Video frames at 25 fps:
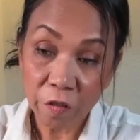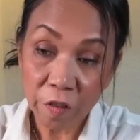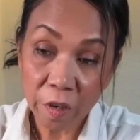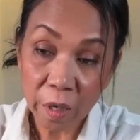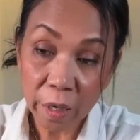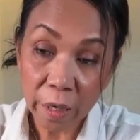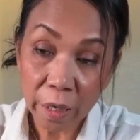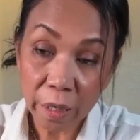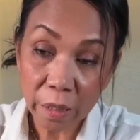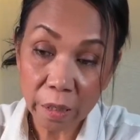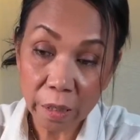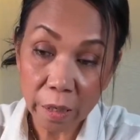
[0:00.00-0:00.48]

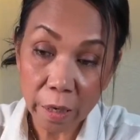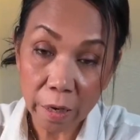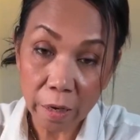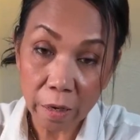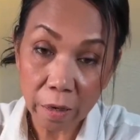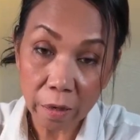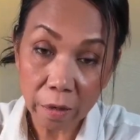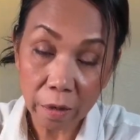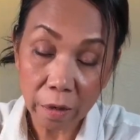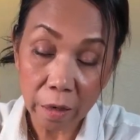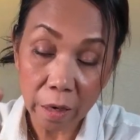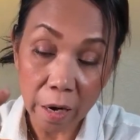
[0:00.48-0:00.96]
fillings, yeah,
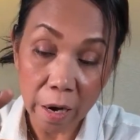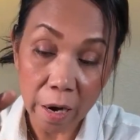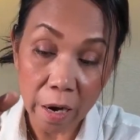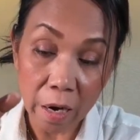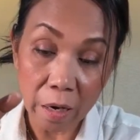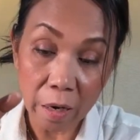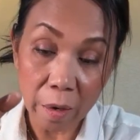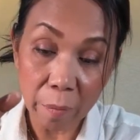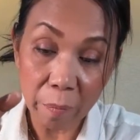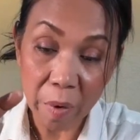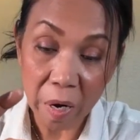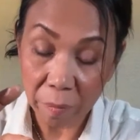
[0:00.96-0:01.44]

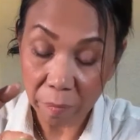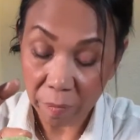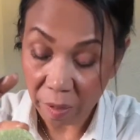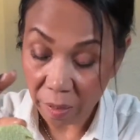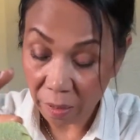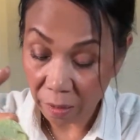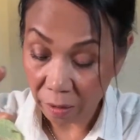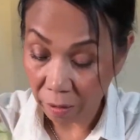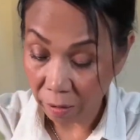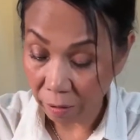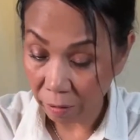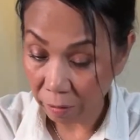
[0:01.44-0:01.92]
and the mung
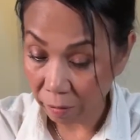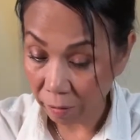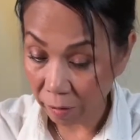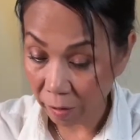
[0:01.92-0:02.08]
bean.